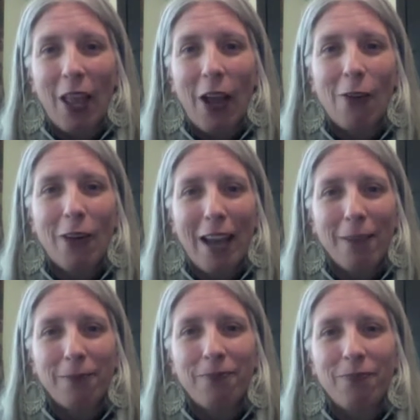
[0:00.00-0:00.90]
Okay.
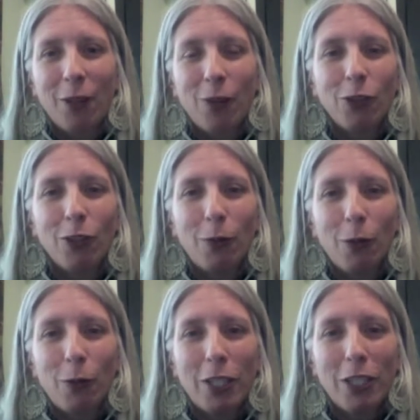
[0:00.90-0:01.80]
Cultural
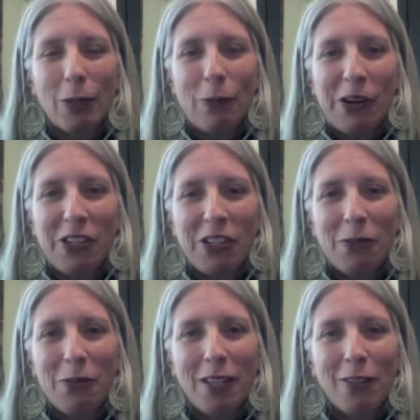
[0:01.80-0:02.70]
Appropriation Part
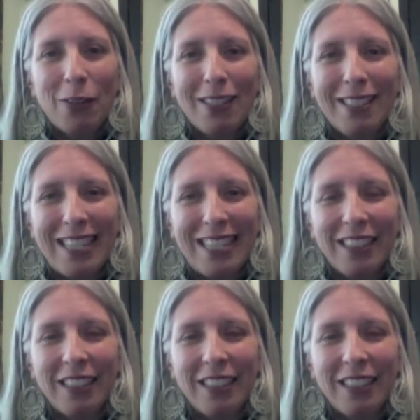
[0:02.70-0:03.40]
2. Thanks for listening.